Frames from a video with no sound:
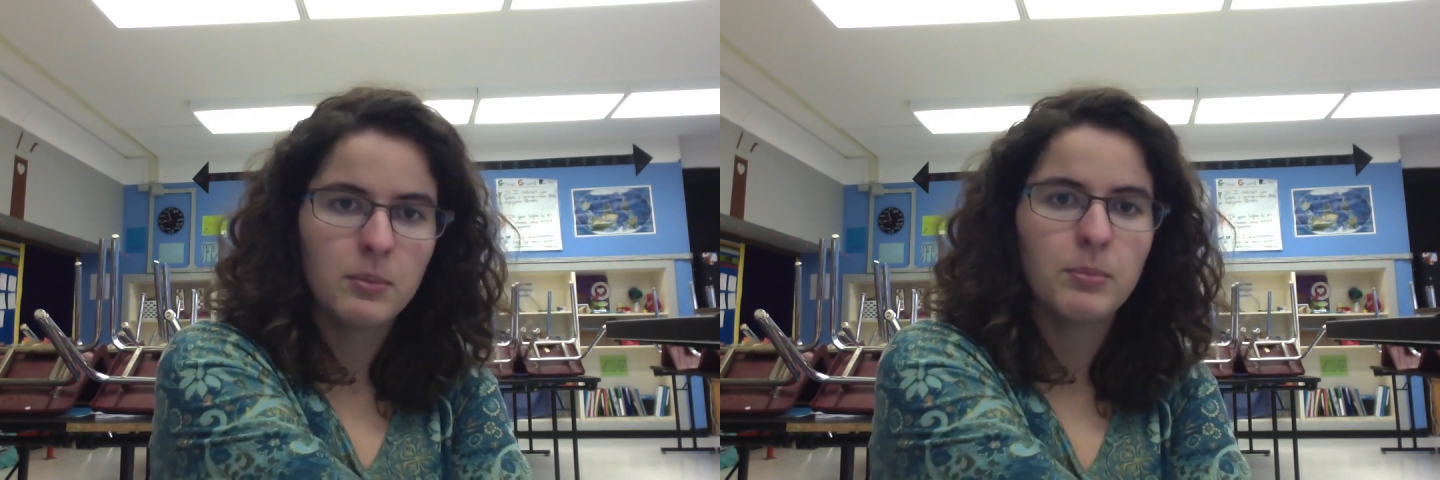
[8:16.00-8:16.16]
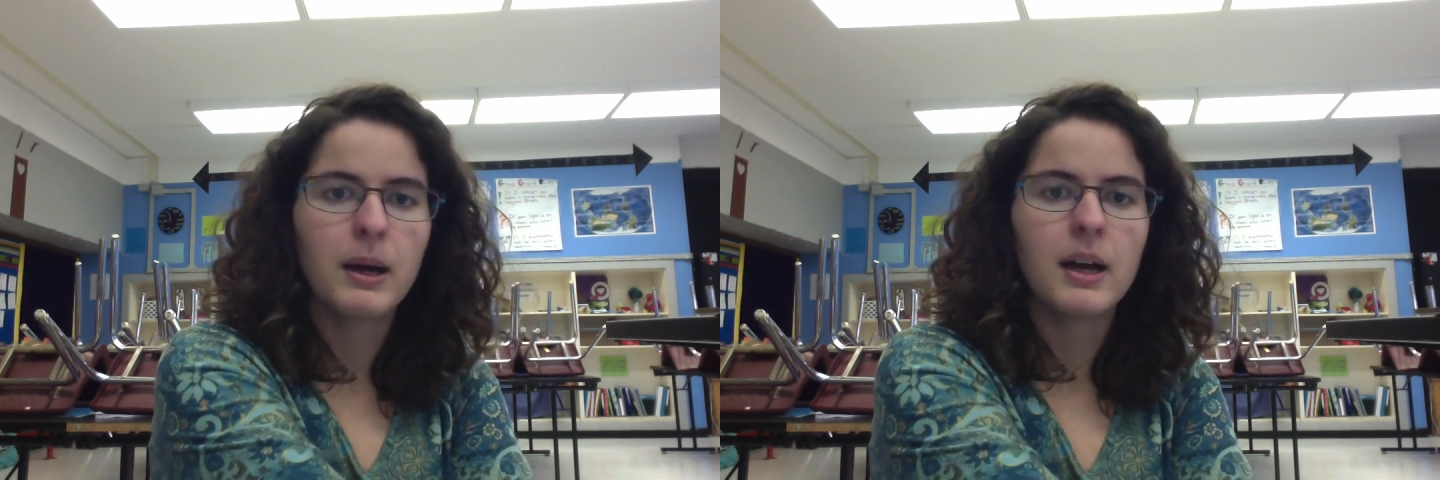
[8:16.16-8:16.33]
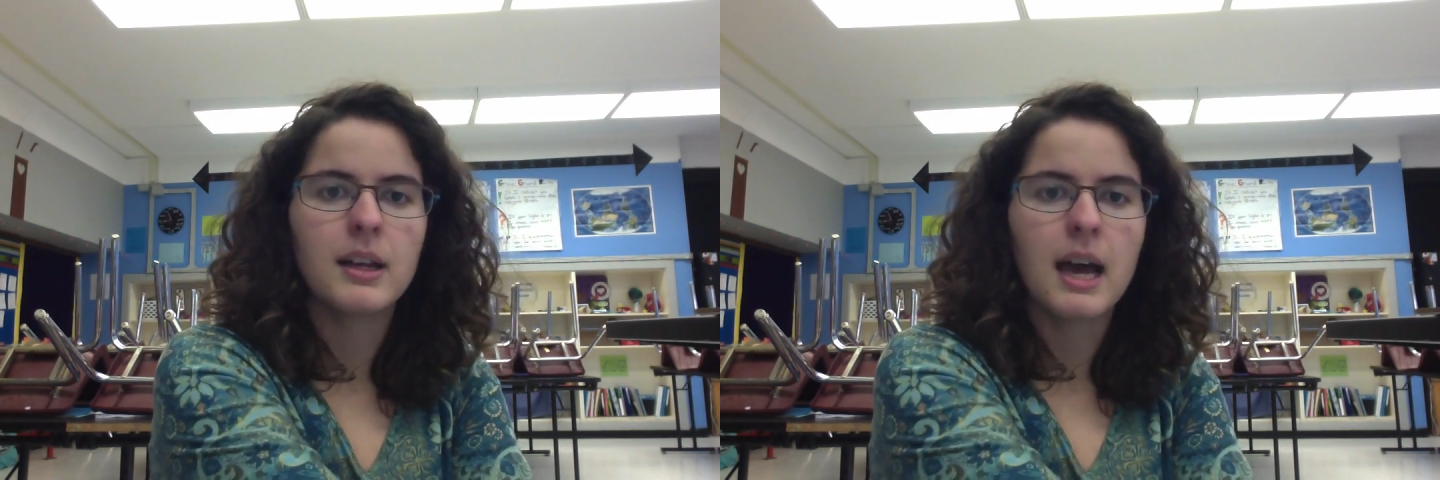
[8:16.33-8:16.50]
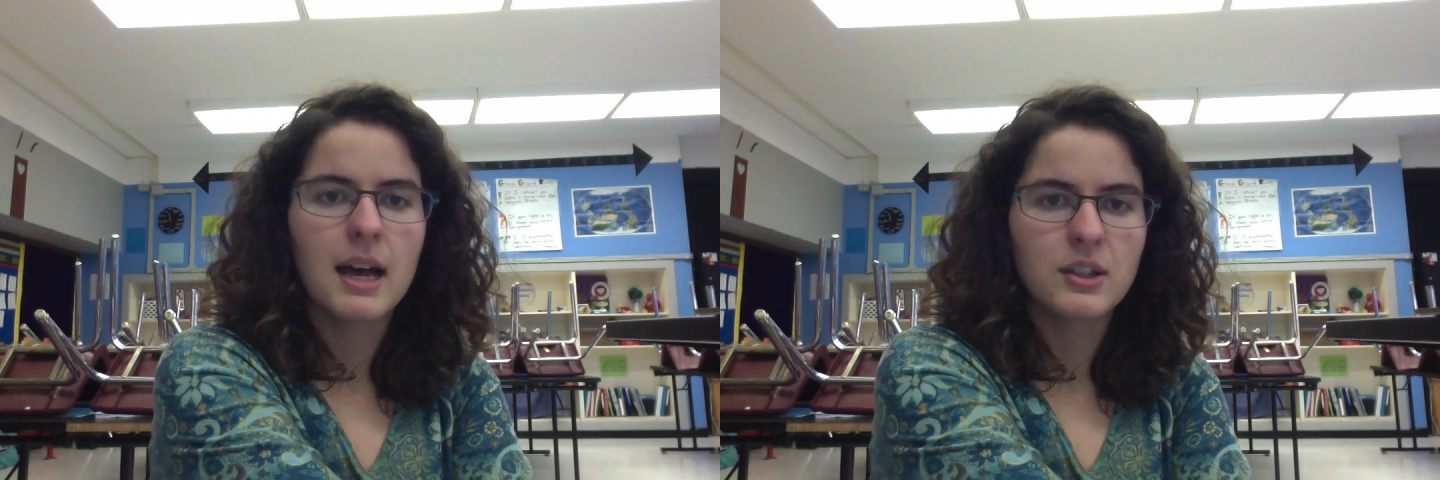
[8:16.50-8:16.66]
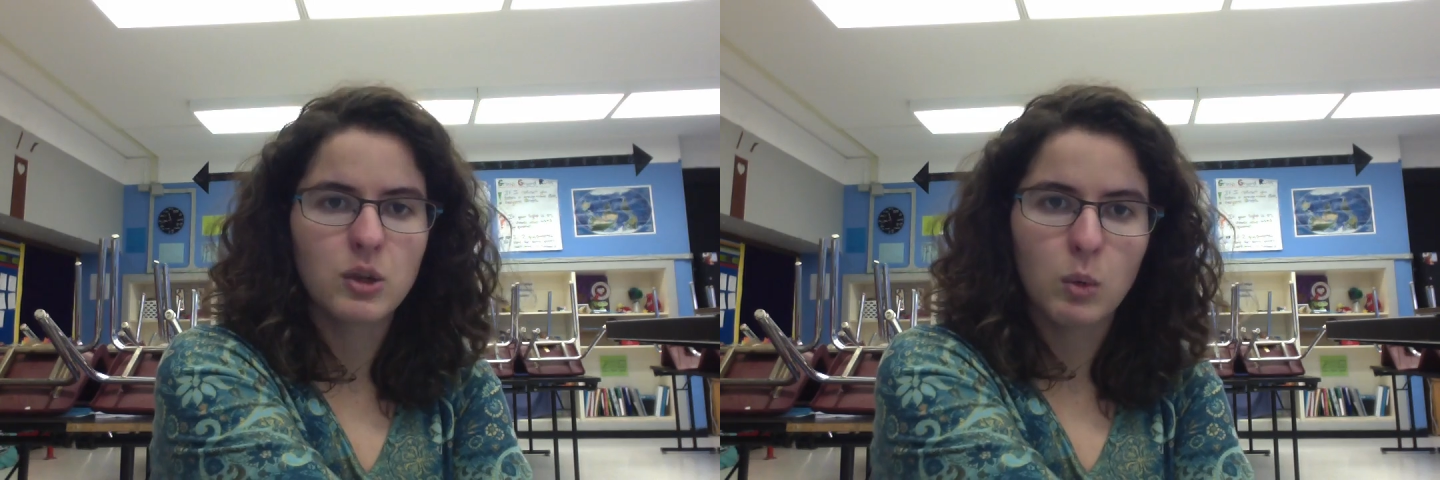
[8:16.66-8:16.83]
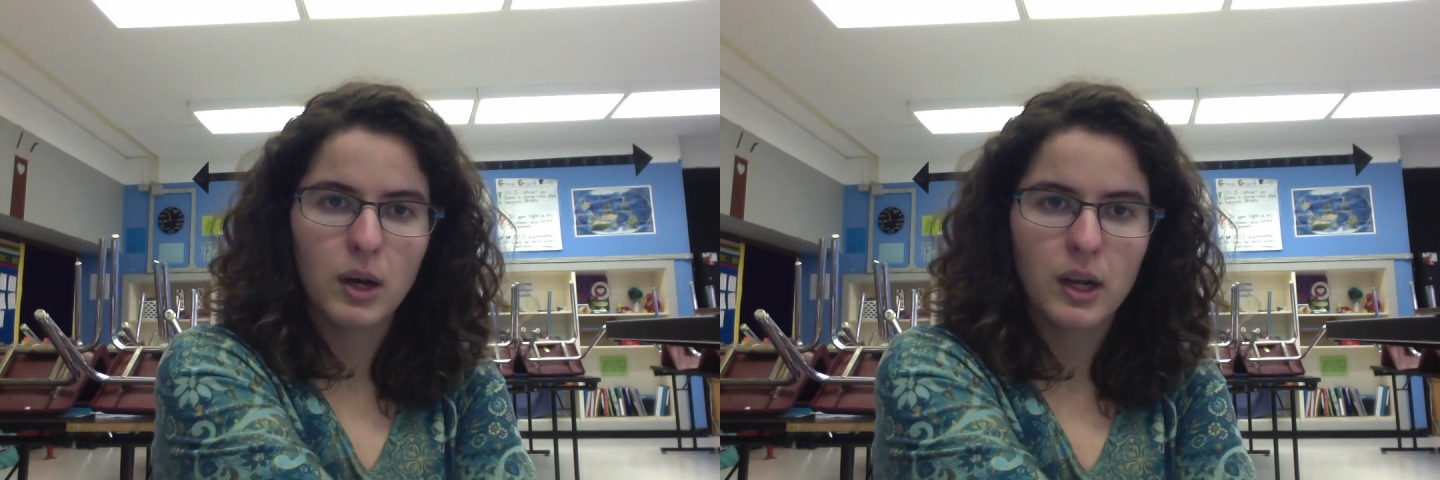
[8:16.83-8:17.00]
but as
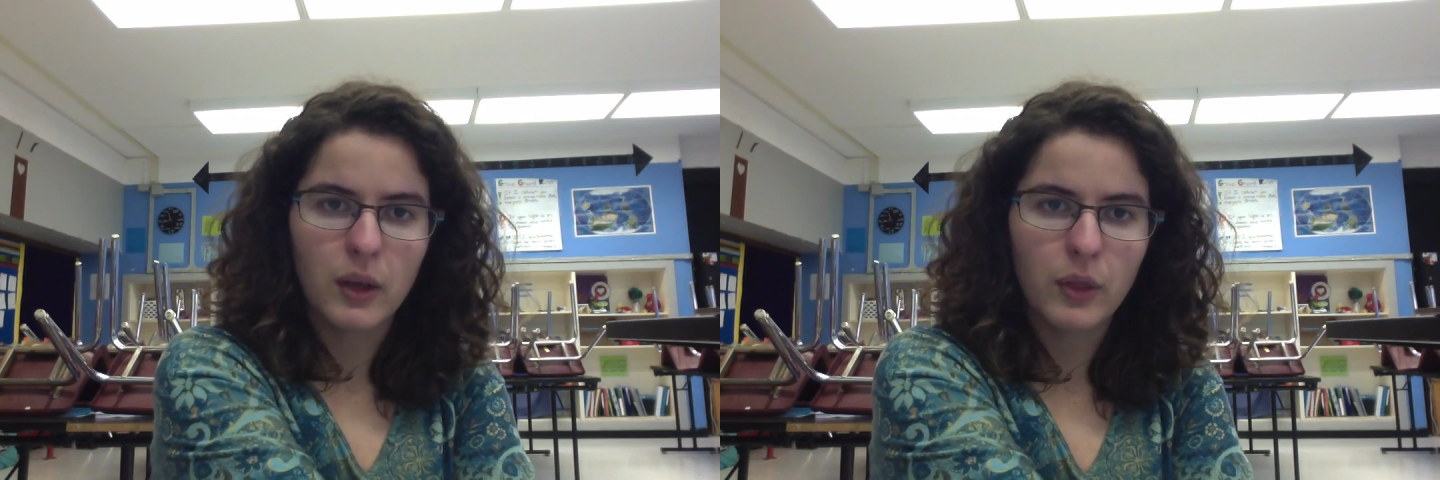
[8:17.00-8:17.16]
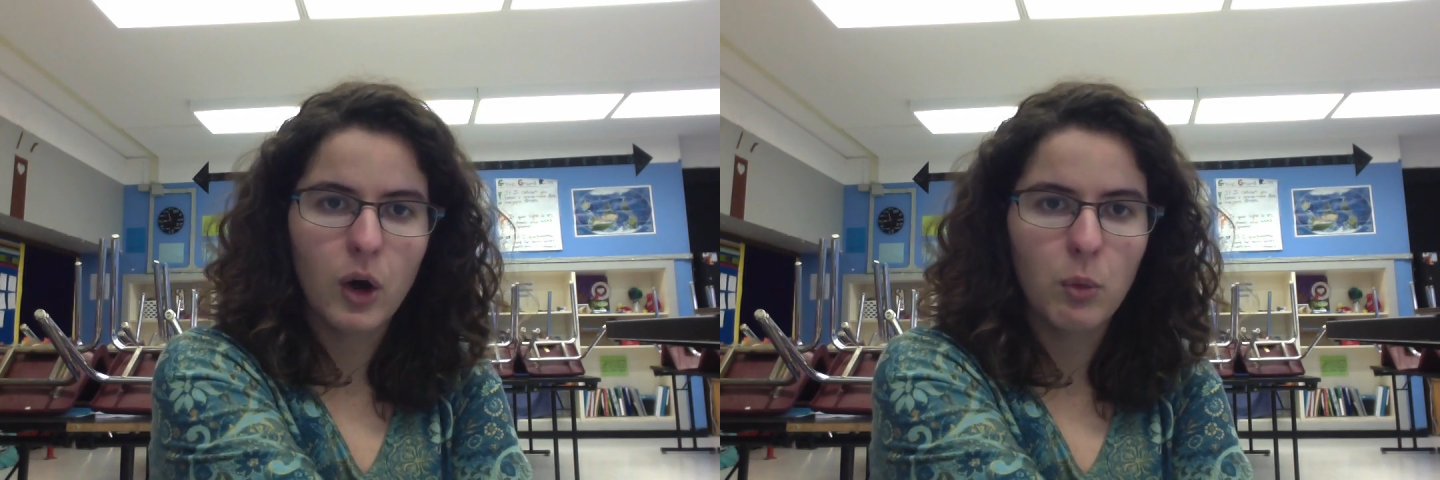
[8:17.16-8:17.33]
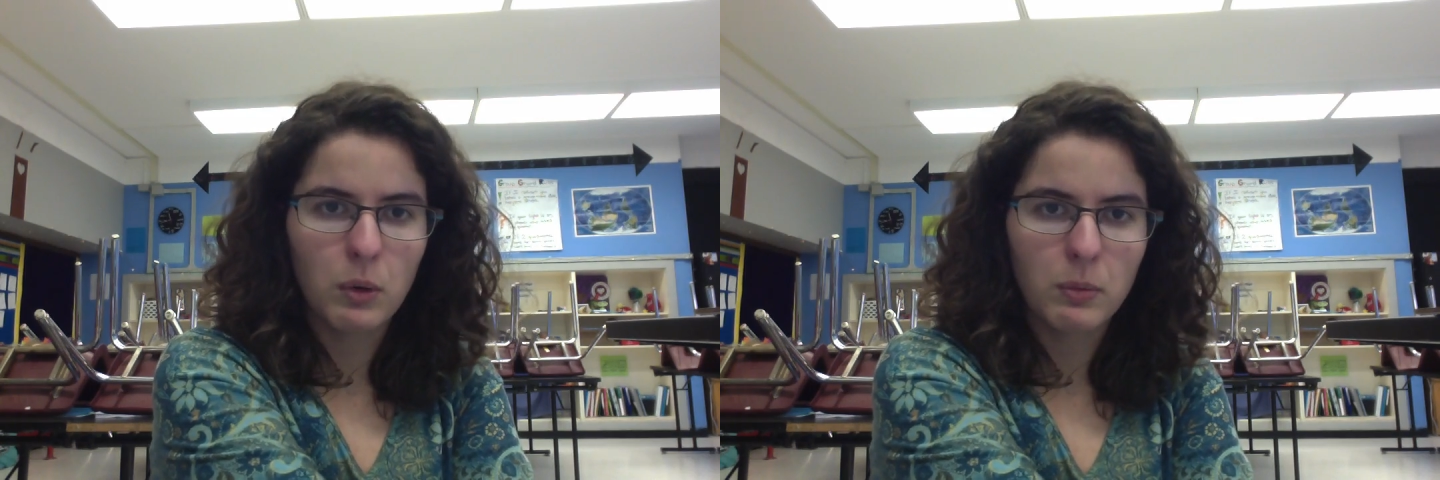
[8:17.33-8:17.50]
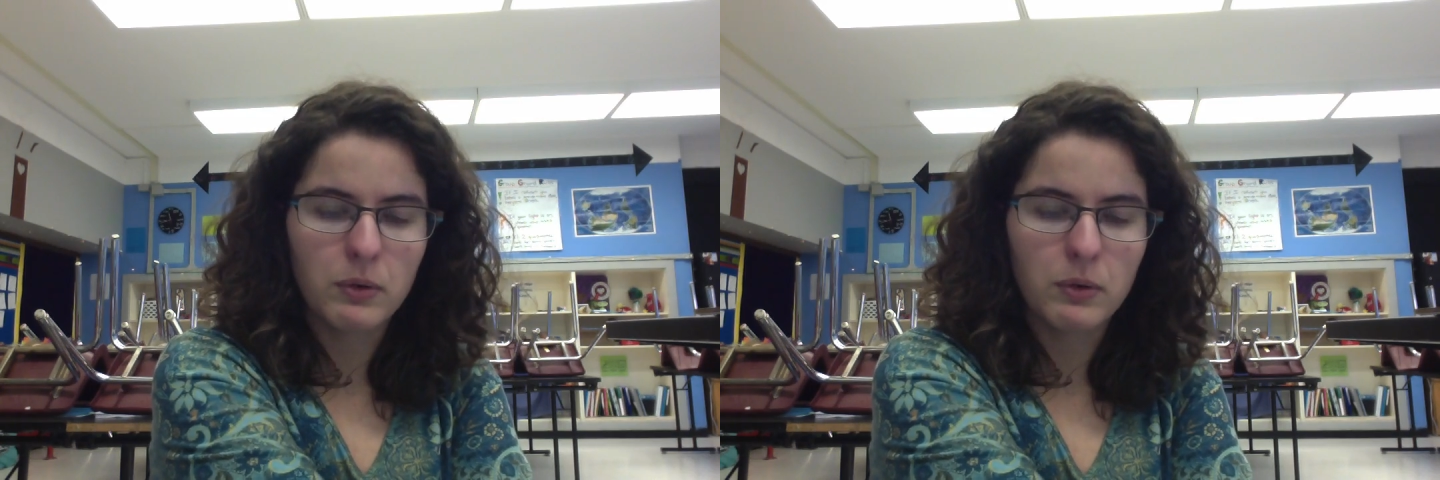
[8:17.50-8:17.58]
you're working on the homework